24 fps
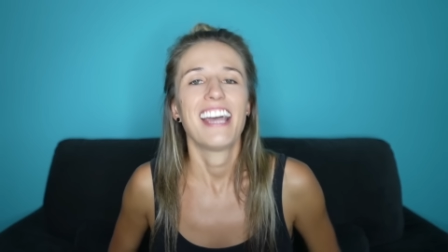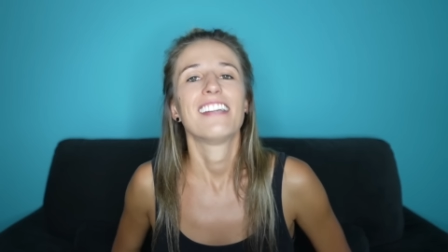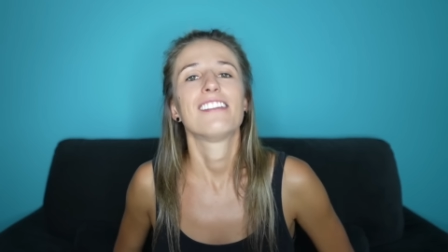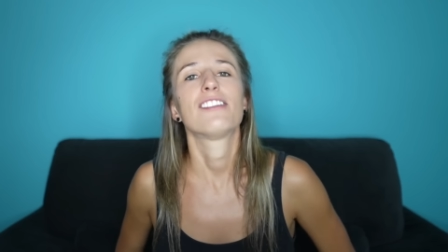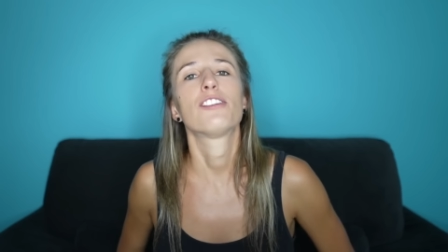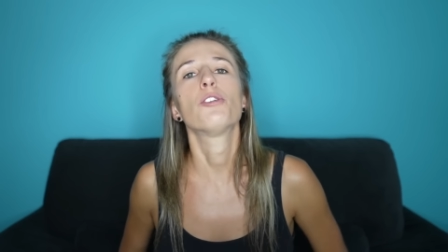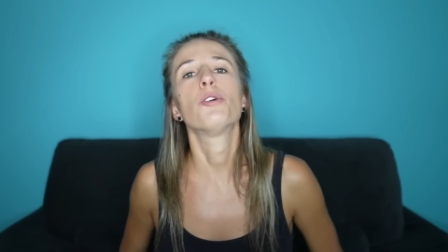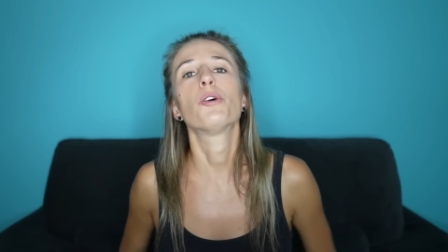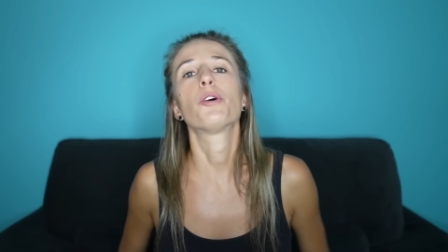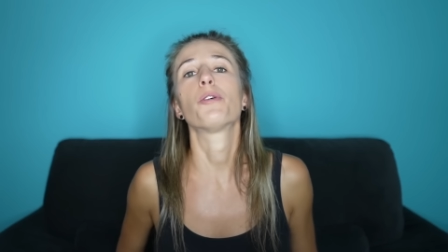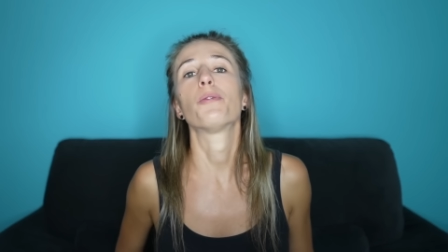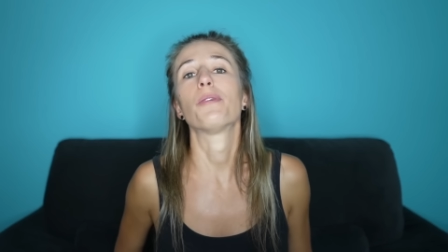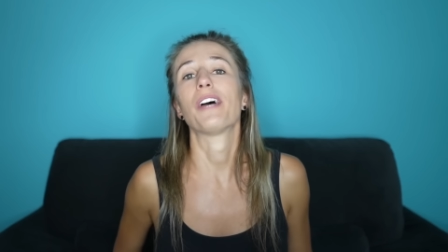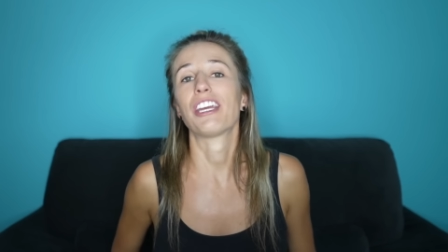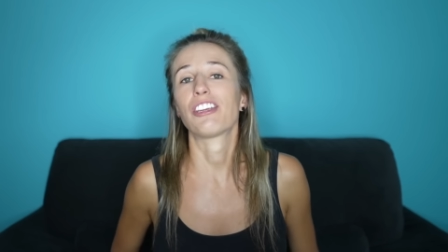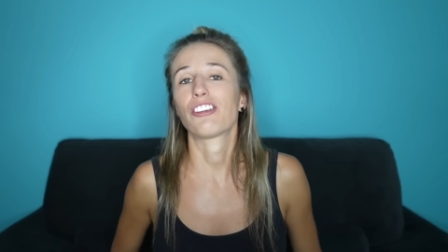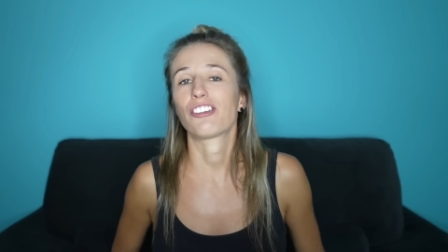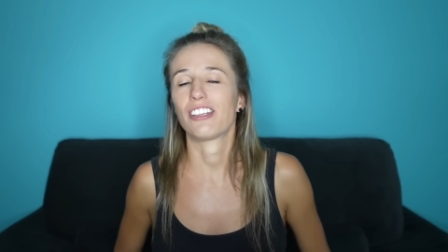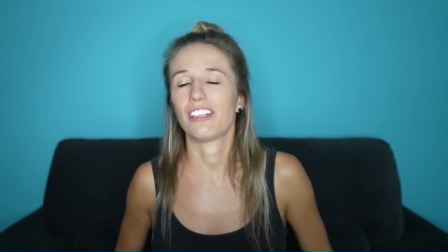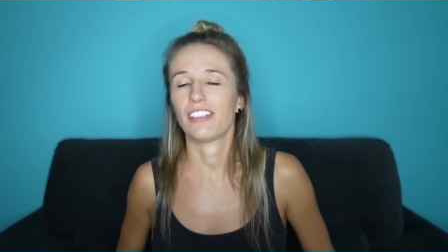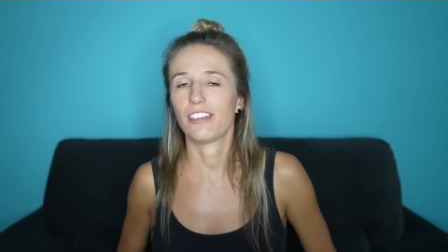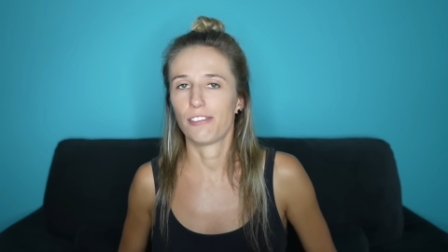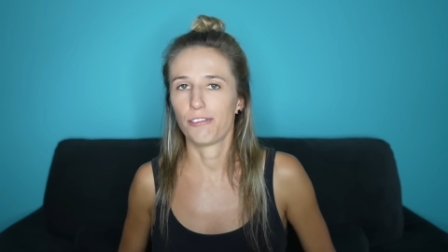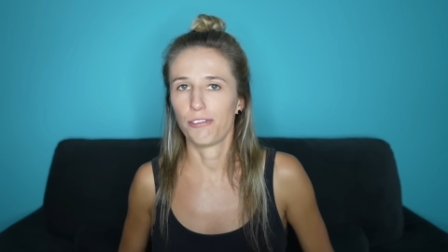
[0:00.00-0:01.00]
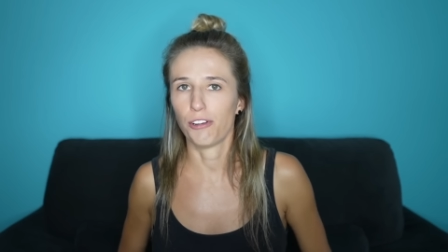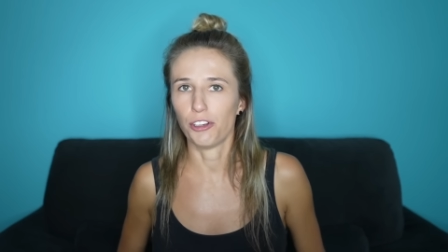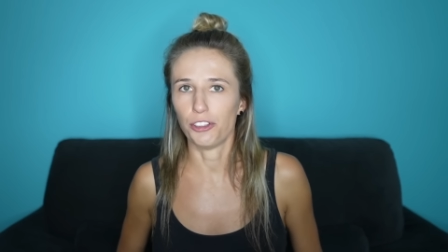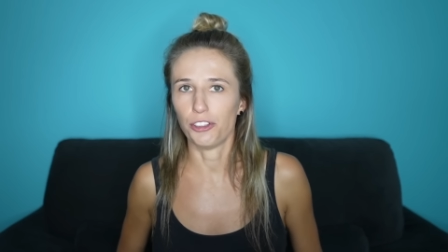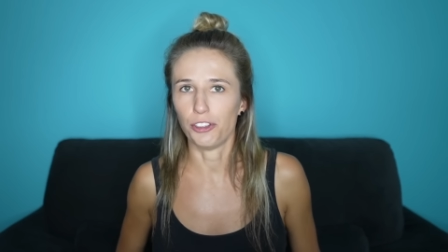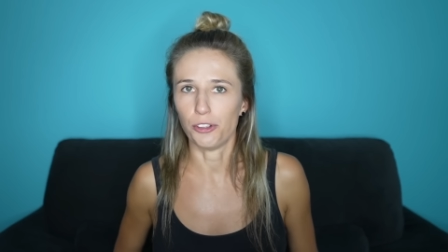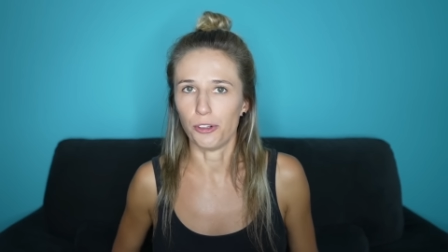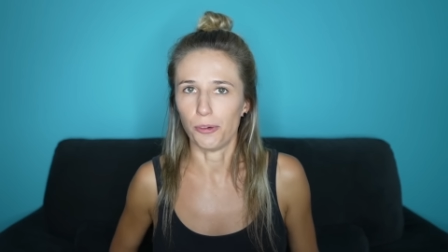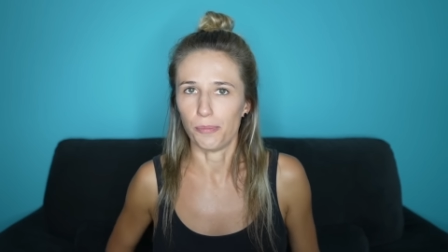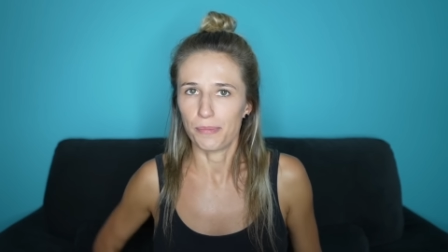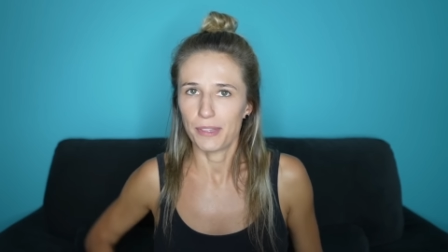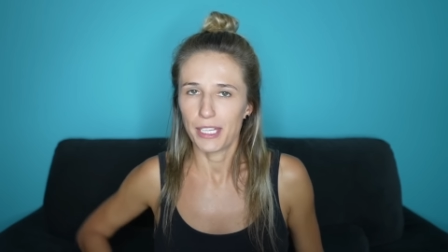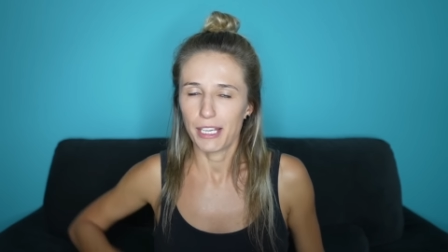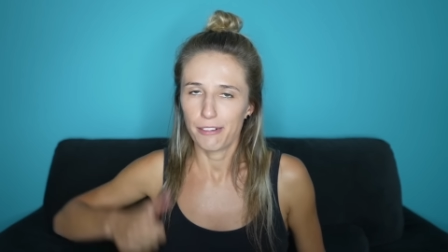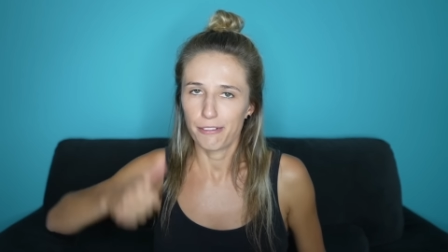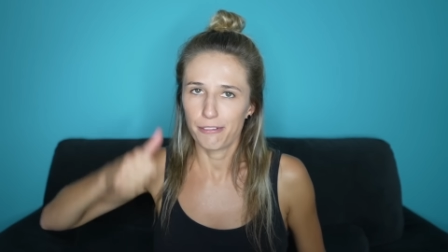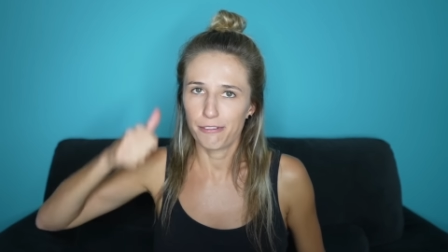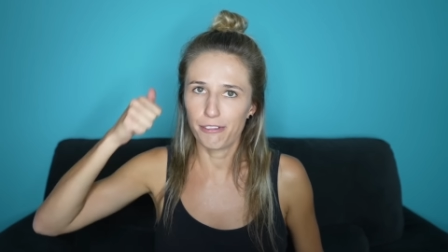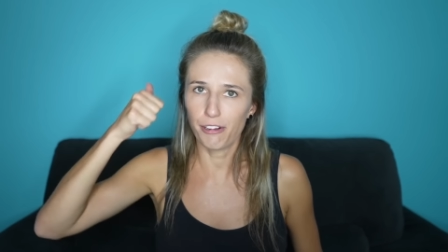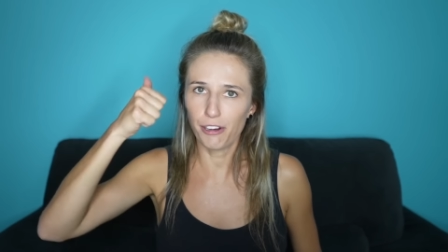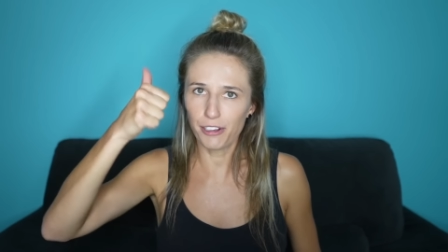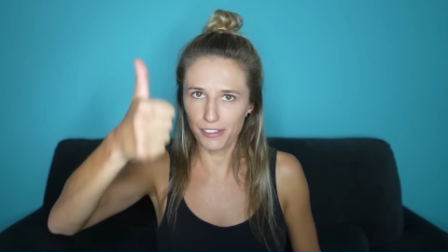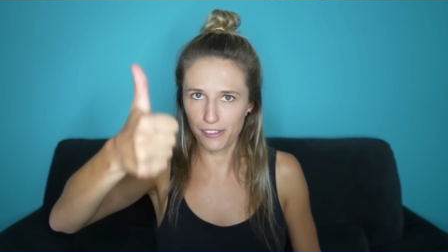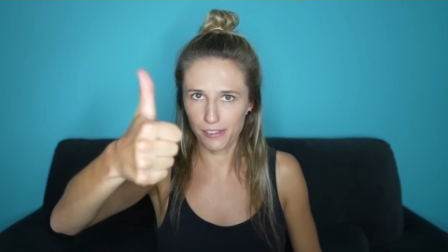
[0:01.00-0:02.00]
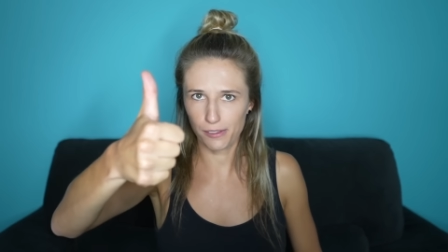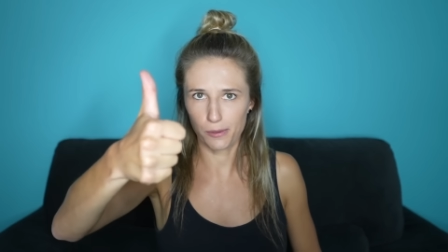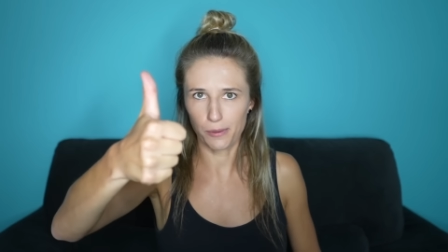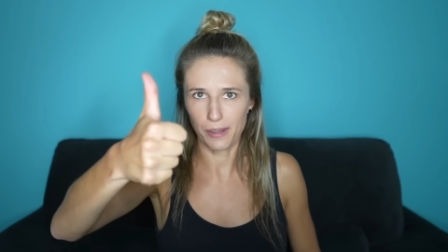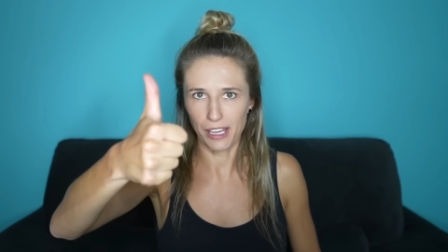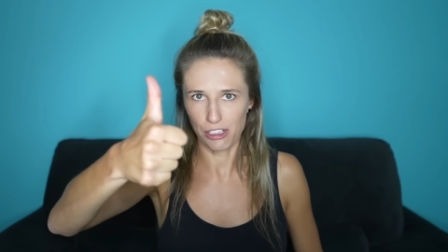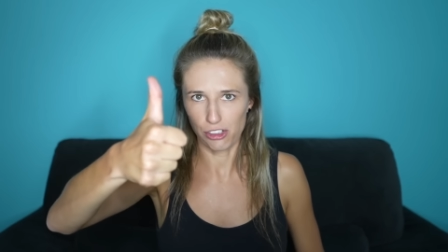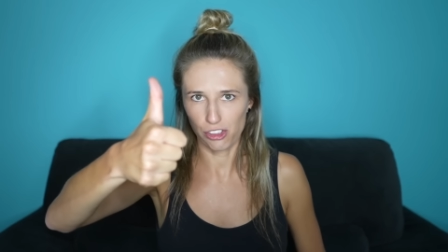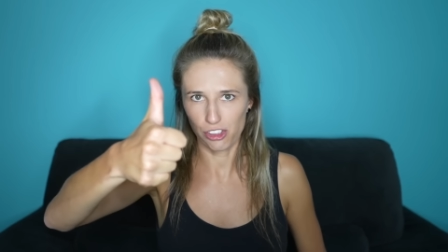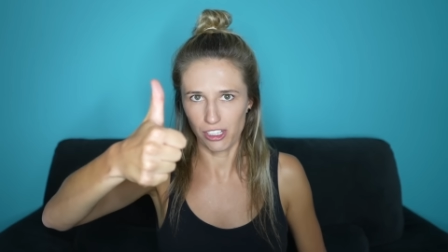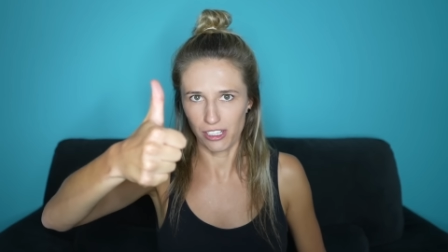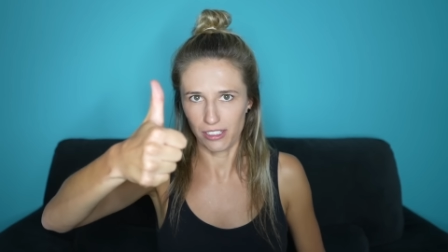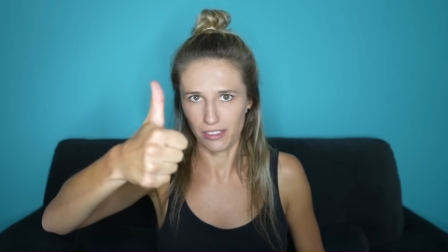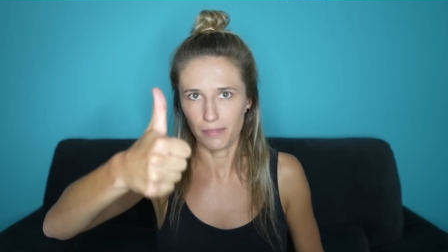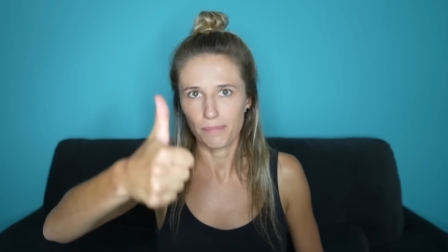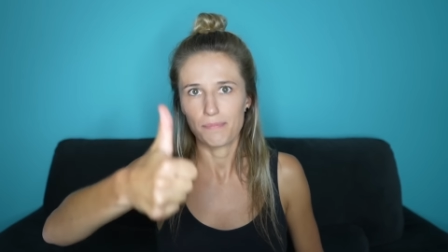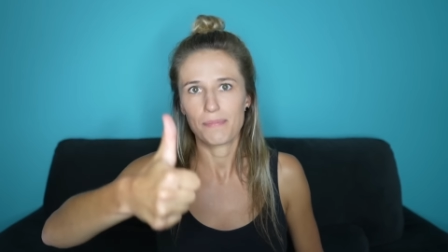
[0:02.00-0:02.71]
Two questions for you. First question.